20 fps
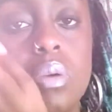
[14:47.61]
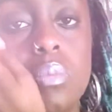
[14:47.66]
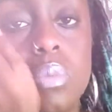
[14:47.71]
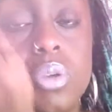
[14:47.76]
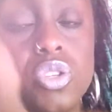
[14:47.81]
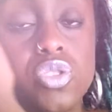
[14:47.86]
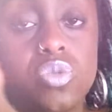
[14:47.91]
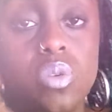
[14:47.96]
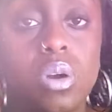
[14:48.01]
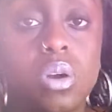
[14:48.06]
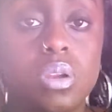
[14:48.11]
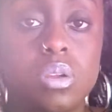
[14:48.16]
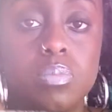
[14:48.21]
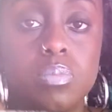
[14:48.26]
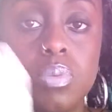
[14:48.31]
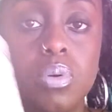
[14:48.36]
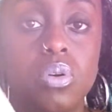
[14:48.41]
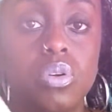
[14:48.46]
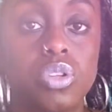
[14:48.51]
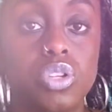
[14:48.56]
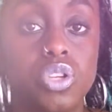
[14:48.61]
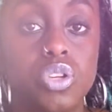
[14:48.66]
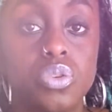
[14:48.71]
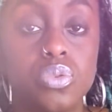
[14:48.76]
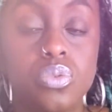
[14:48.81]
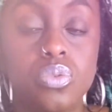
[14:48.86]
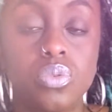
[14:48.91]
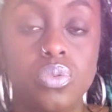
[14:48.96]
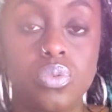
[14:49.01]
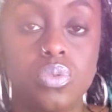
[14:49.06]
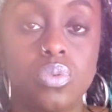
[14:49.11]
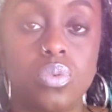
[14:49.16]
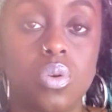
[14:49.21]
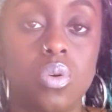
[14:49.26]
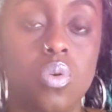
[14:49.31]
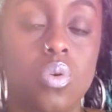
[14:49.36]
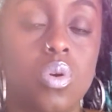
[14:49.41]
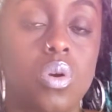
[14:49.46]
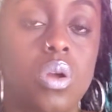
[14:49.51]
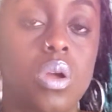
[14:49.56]
be drawn upon you
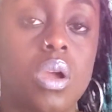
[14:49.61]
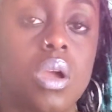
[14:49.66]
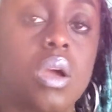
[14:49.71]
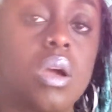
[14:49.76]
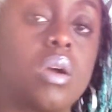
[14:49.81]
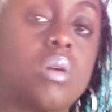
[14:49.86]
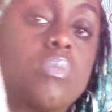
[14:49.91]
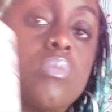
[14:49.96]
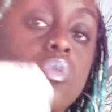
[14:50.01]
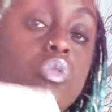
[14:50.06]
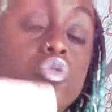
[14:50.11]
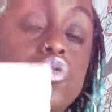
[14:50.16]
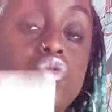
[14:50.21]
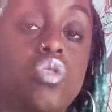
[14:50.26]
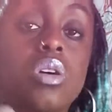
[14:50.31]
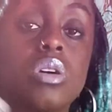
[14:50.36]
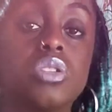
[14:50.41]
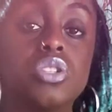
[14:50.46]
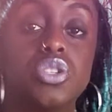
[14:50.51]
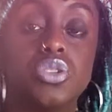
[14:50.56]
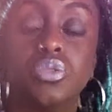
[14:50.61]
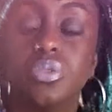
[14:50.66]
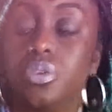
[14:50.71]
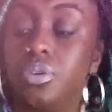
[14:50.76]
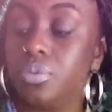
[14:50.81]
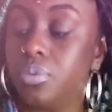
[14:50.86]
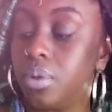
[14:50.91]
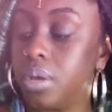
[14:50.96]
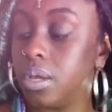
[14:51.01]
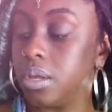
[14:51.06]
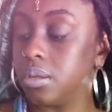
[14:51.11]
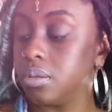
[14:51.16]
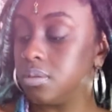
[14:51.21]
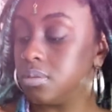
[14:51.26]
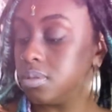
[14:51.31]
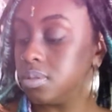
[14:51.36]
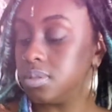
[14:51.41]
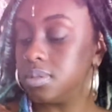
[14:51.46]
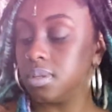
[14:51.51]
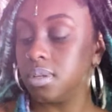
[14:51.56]
or drawn to you,
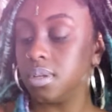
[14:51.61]
and